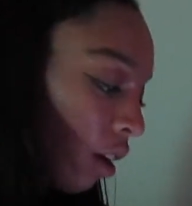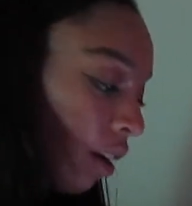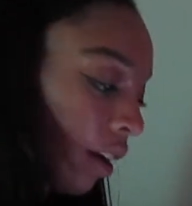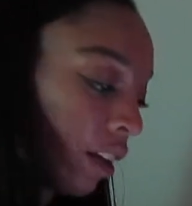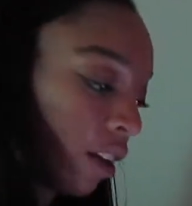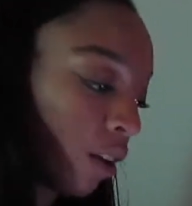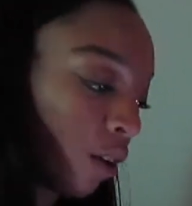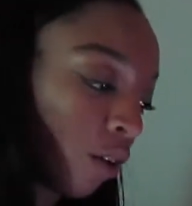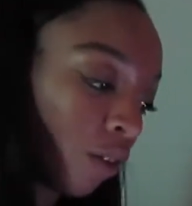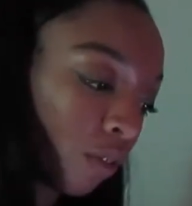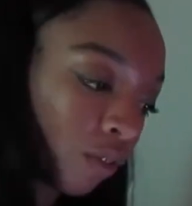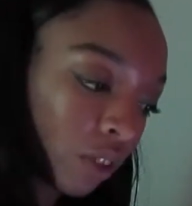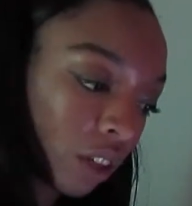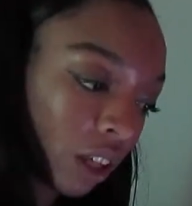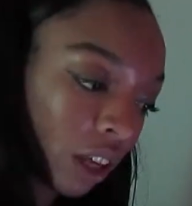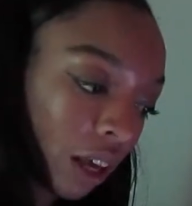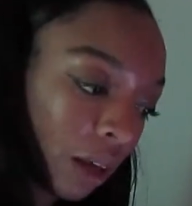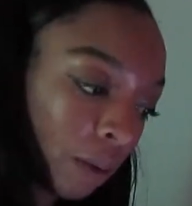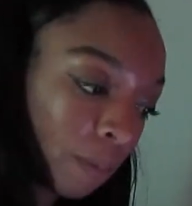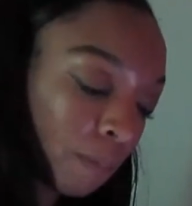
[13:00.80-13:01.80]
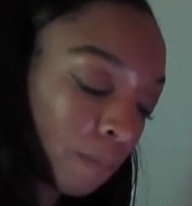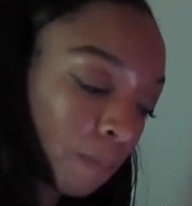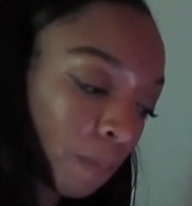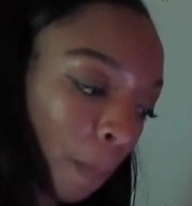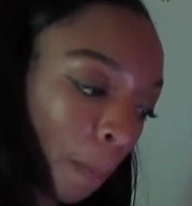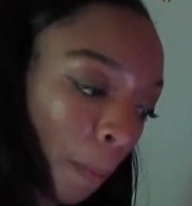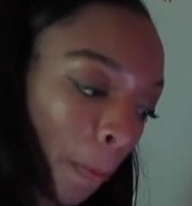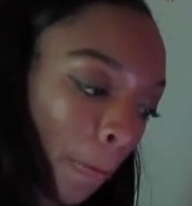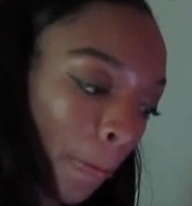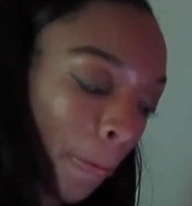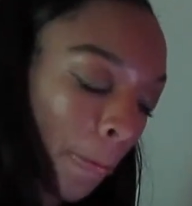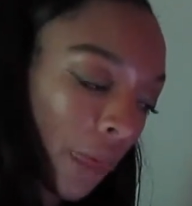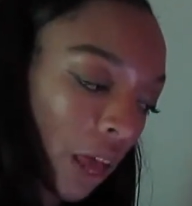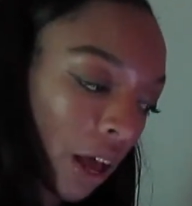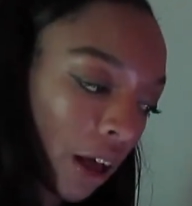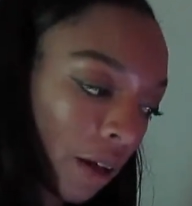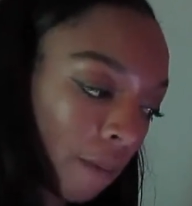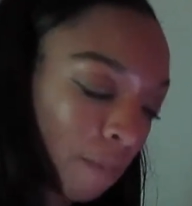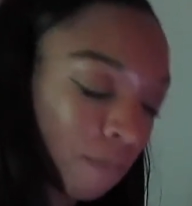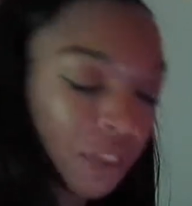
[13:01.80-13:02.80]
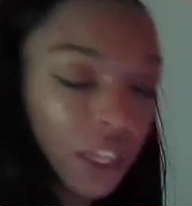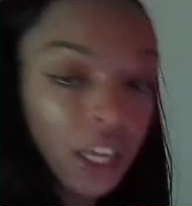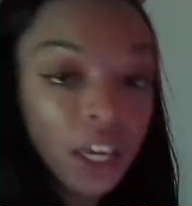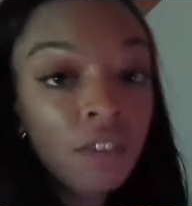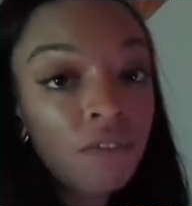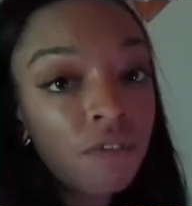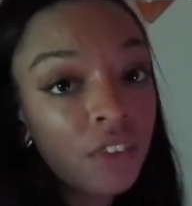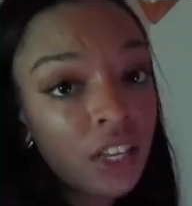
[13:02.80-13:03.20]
and hopefully um, they can